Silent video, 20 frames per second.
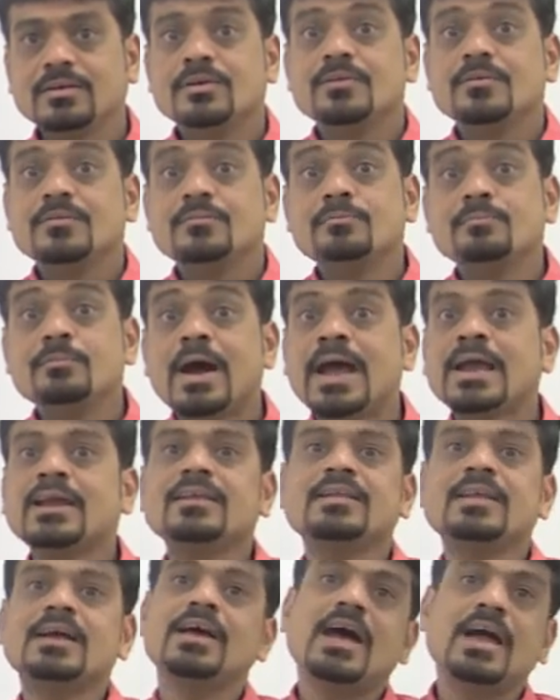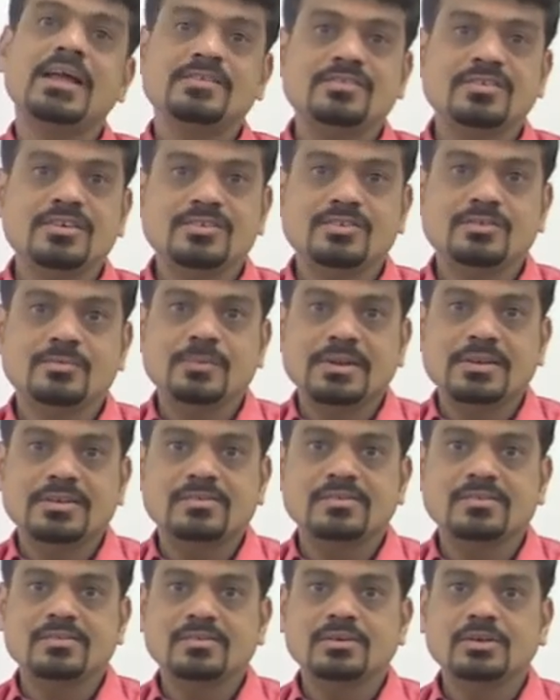mark the adjustment.
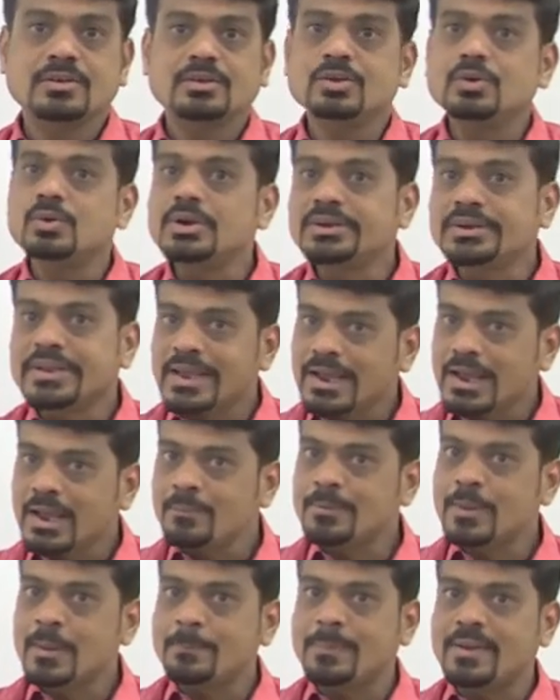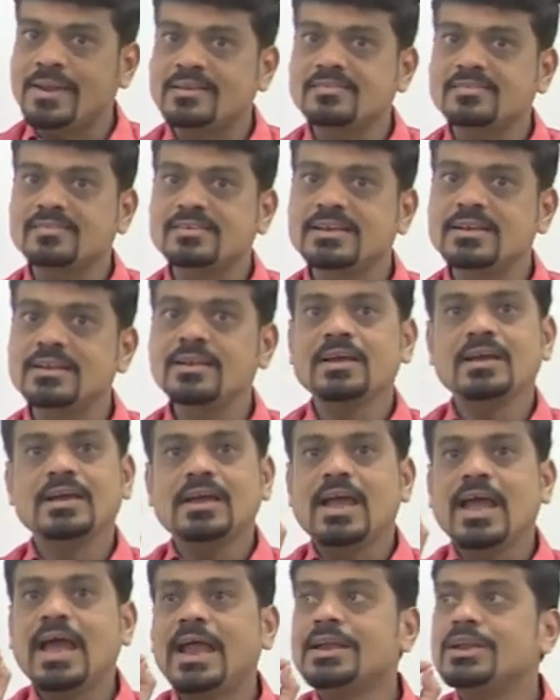You will take up the pencil
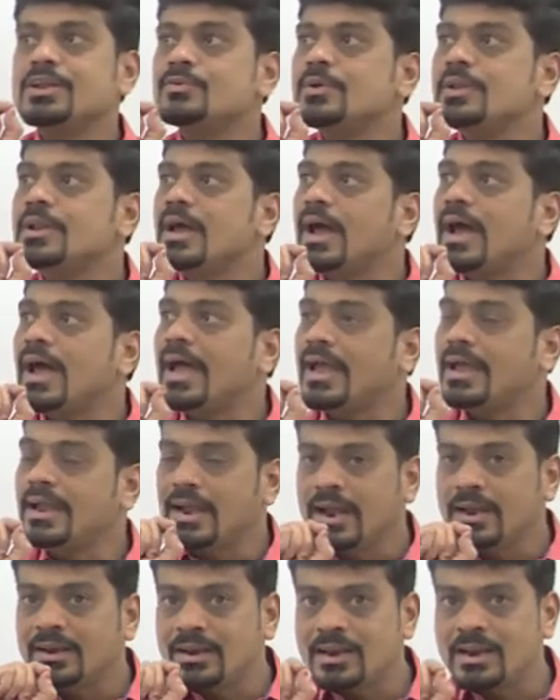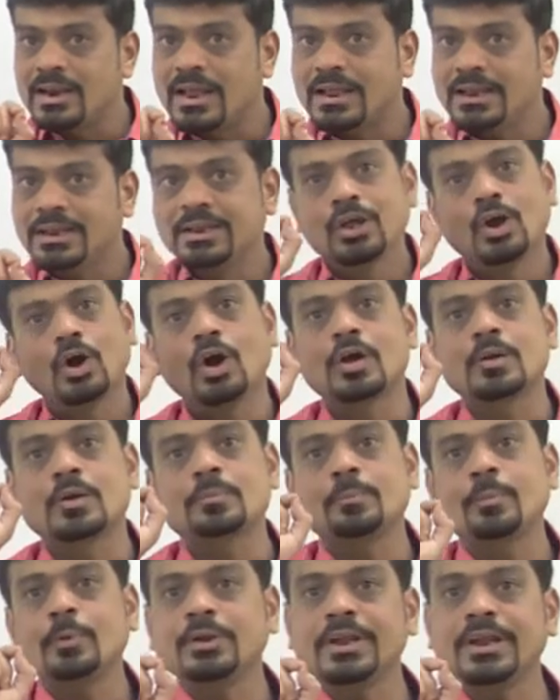and you will underline or
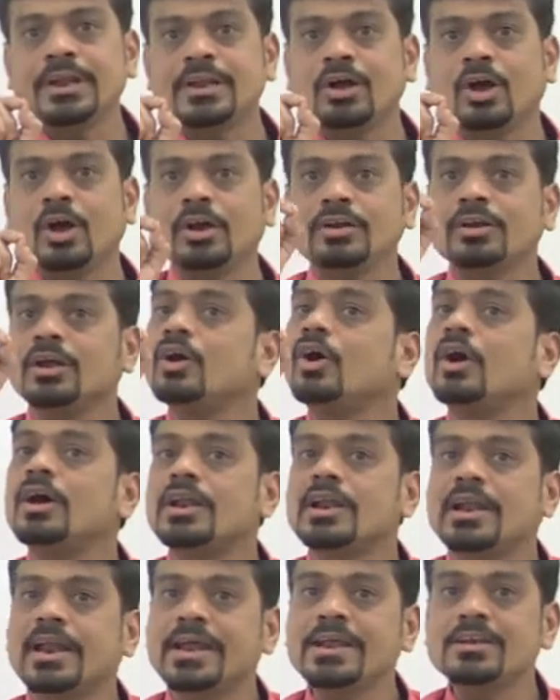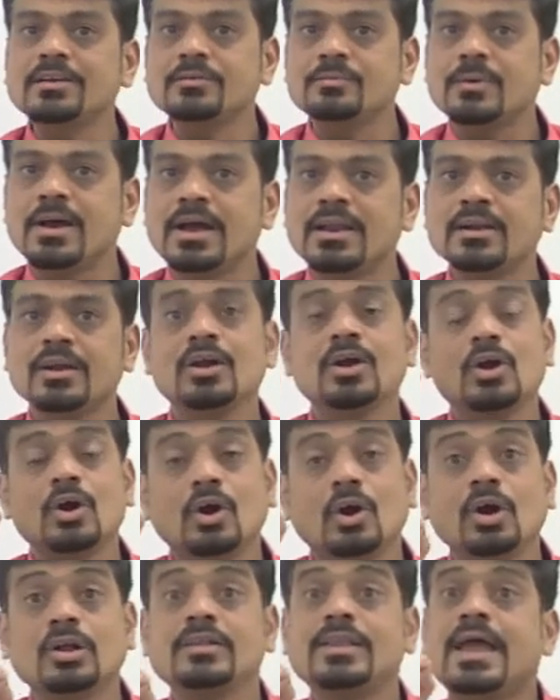put a dot or a right mark
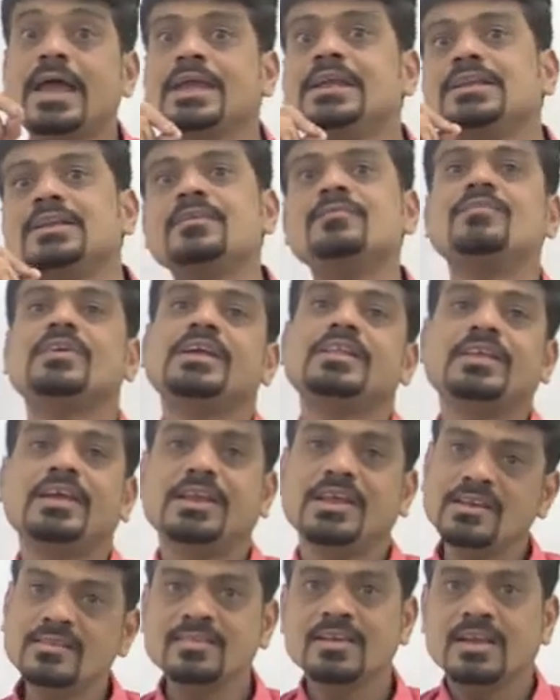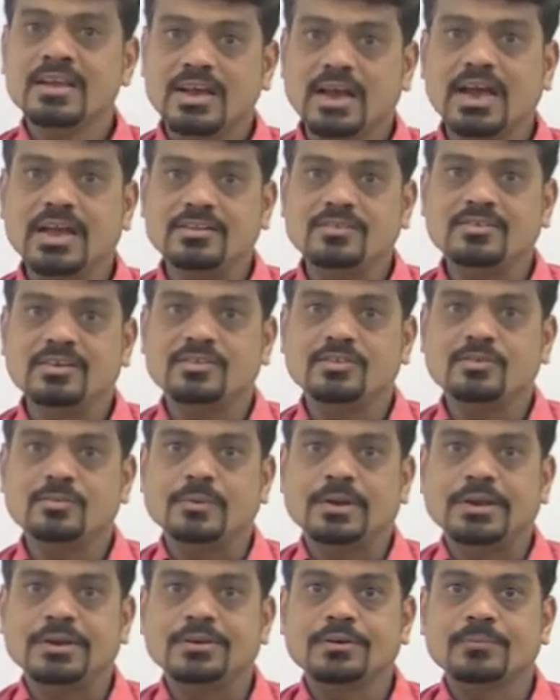on the item where there is adjustment.
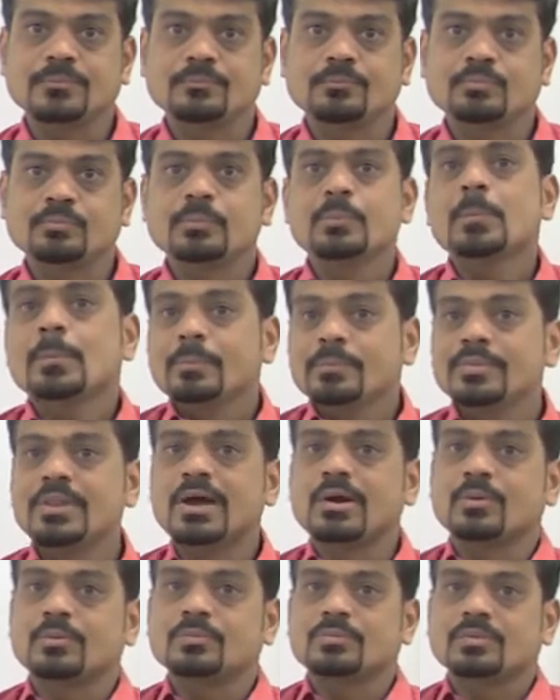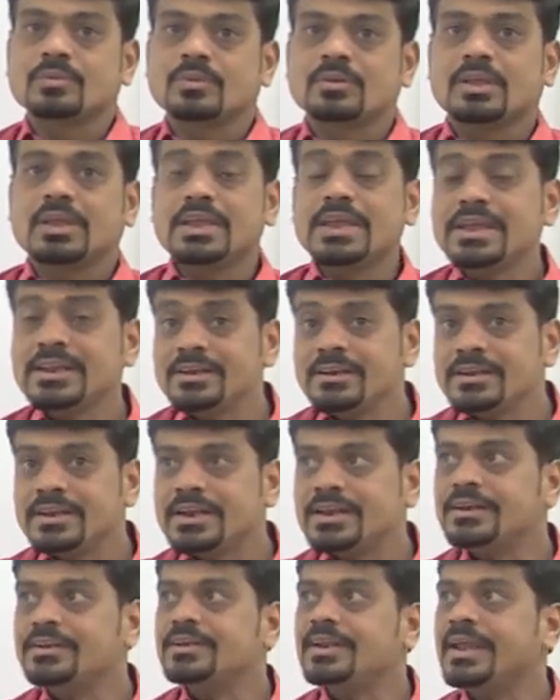Now, in
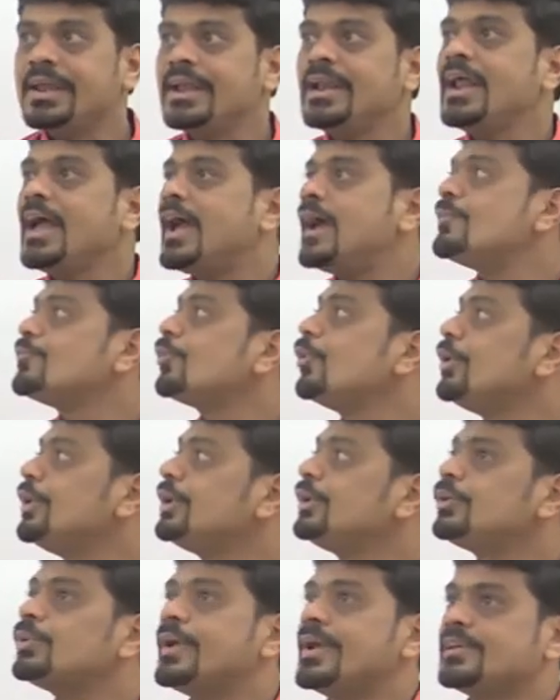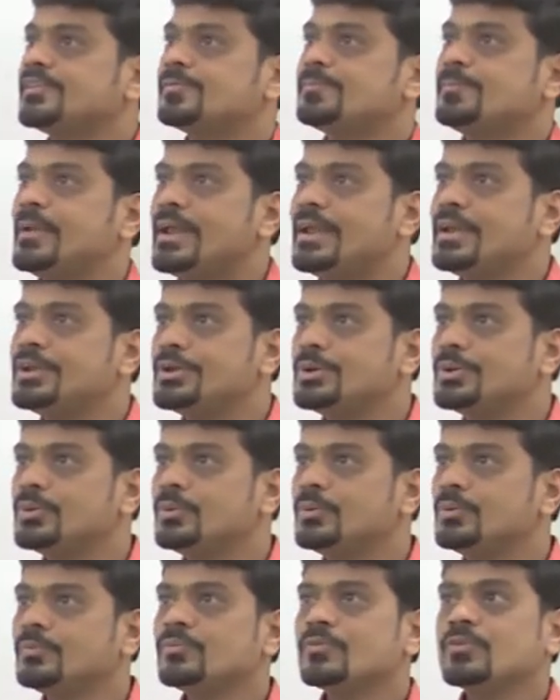detail, I am going to explain
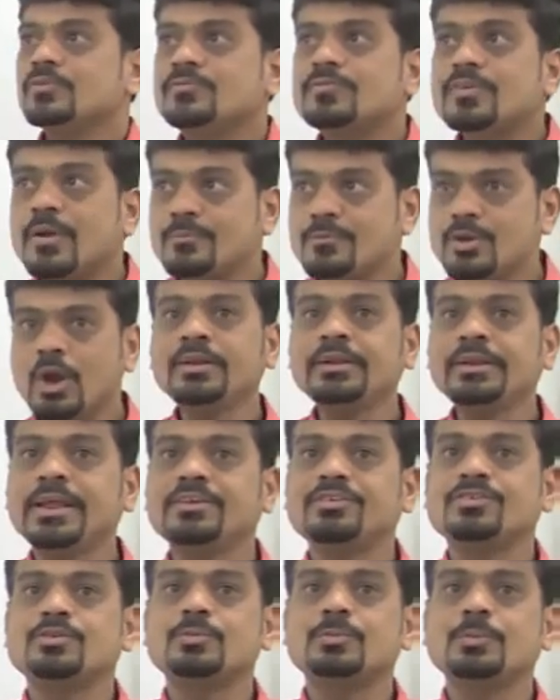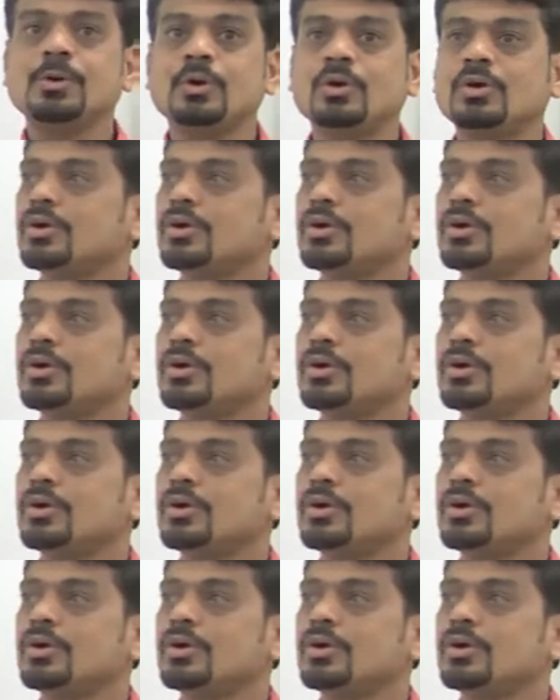you from your textbook